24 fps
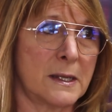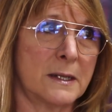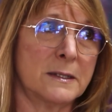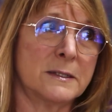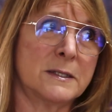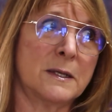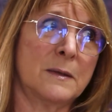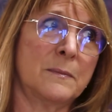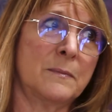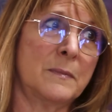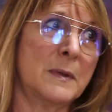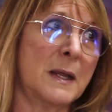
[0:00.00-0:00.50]
and
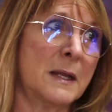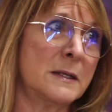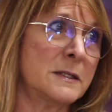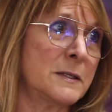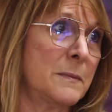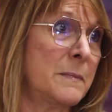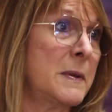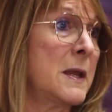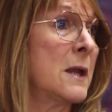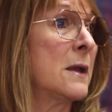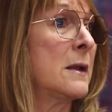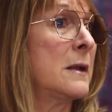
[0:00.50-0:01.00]
to
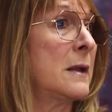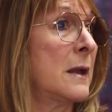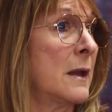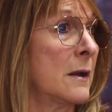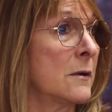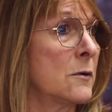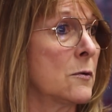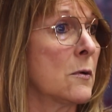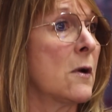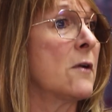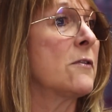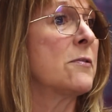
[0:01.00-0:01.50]
be a
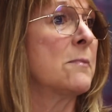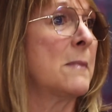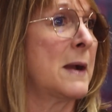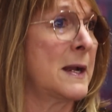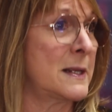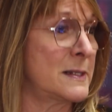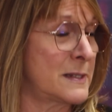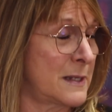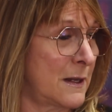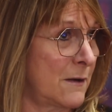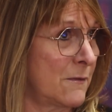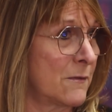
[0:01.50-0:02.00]
growth
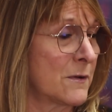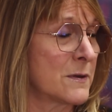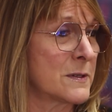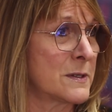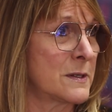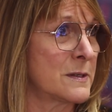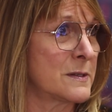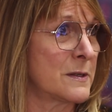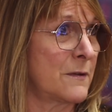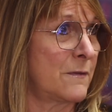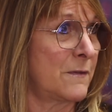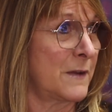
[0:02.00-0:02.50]
mindset
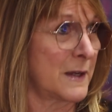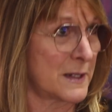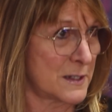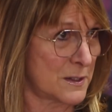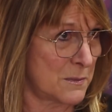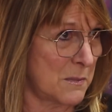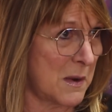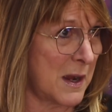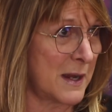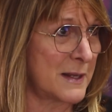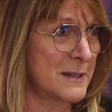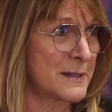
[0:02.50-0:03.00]
versus a
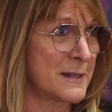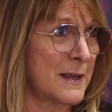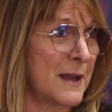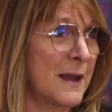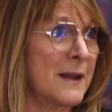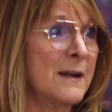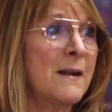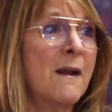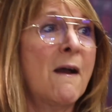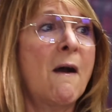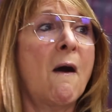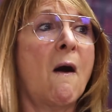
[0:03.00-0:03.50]
fixed mindset,